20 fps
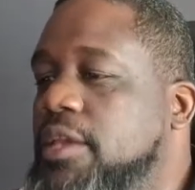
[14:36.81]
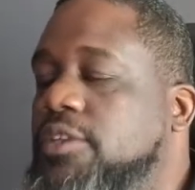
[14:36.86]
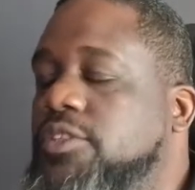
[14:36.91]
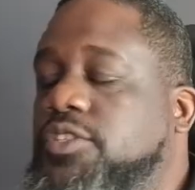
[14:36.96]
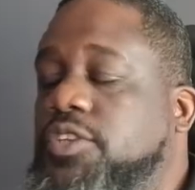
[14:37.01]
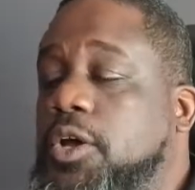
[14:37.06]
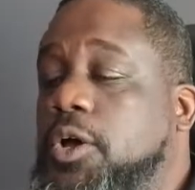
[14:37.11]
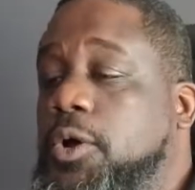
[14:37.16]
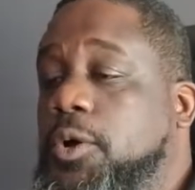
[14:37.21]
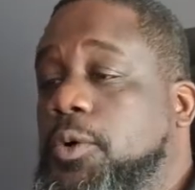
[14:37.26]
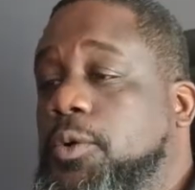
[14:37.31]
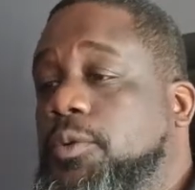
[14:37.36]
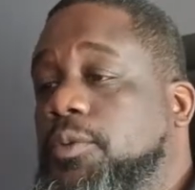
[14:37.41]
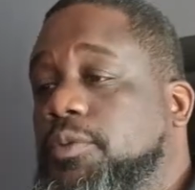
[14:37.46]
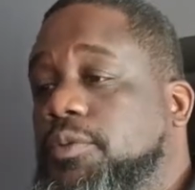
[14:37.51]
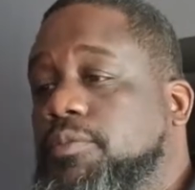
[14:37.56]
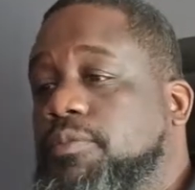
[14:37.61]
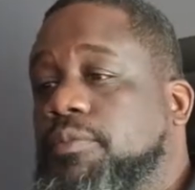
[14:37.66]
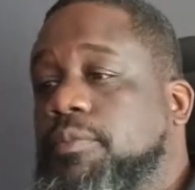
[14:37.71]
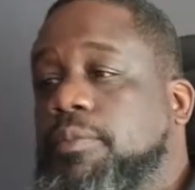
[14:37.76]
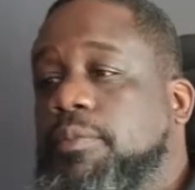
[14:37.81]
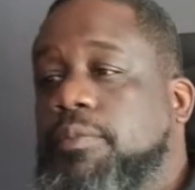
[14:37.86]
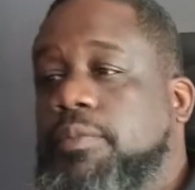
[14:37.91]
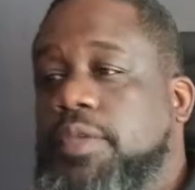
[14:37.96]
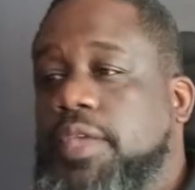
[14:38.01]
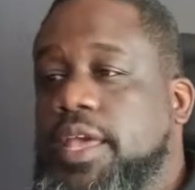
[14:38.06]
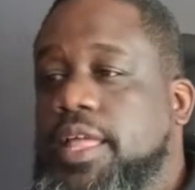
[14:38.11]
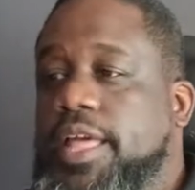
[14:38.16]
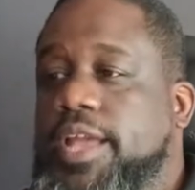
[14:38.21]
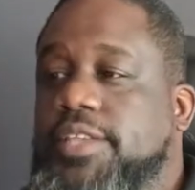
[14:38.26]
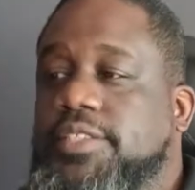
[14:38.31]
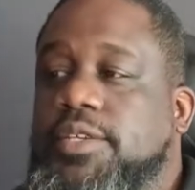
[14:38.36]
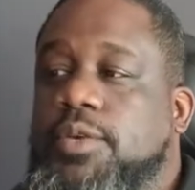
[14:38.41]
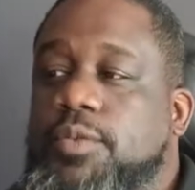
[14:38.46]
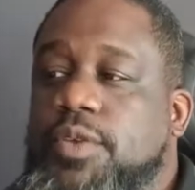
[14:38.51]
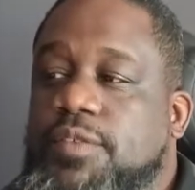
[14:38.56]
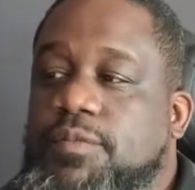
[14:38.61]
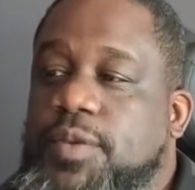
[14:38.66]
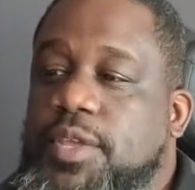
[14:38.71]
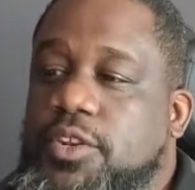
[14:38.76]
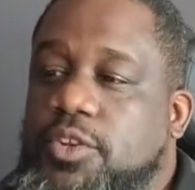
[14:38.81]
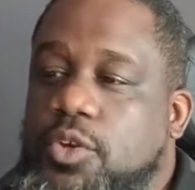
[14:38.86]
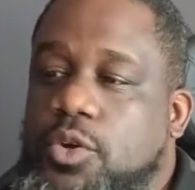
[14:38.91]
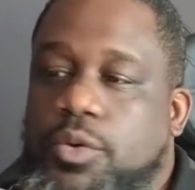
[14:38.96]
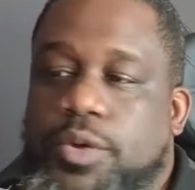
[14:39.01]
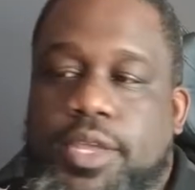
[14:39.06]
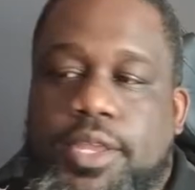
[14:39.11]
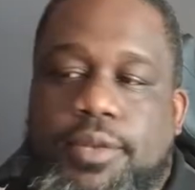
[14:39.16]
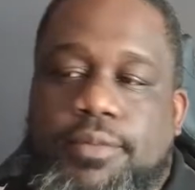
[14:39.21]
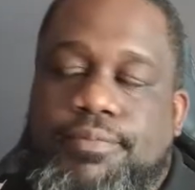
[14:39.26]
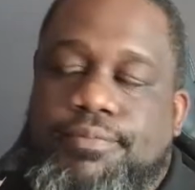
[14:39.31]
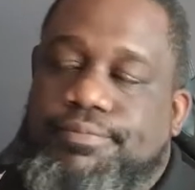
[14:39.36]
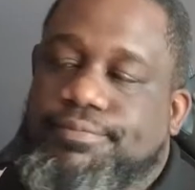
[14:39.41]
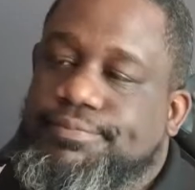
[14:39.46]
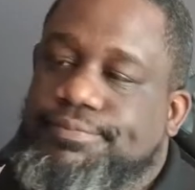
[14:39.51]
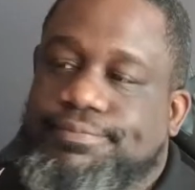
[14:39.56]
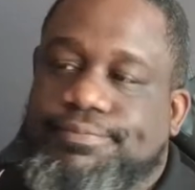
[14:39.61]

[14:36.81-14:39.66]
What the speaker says: So yeah, like I said, we've been doing